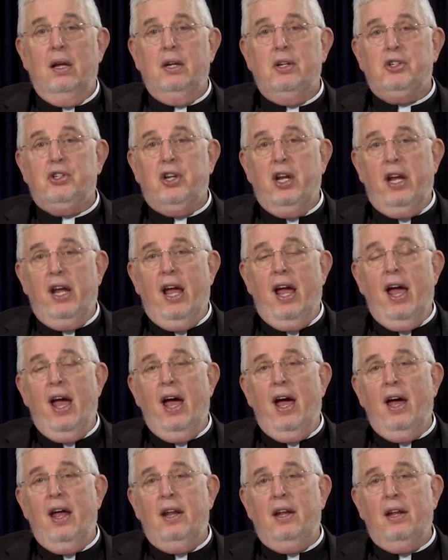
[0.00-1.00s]
She
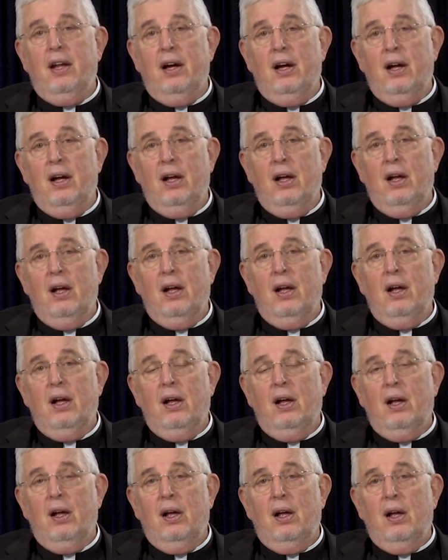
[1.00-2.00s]
had
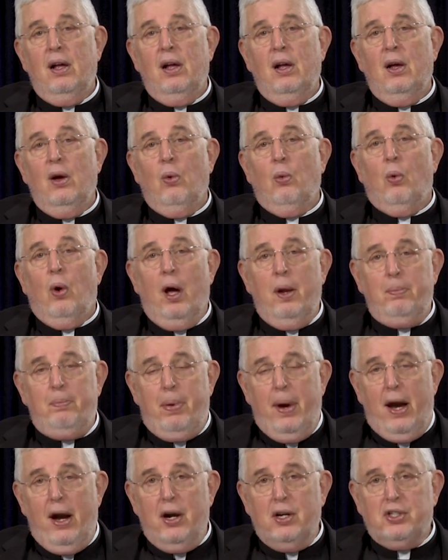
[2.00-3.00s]
one
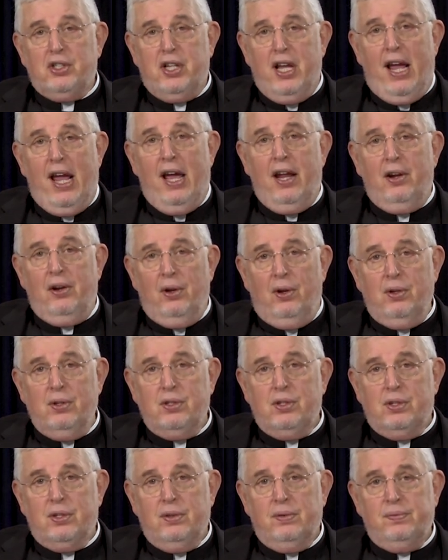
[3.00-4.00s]
pair of
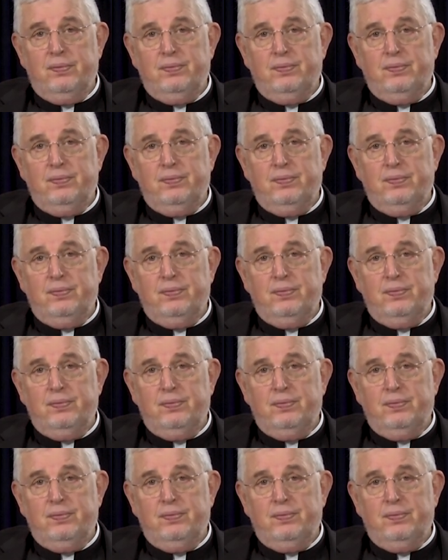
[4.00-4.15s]
sandals,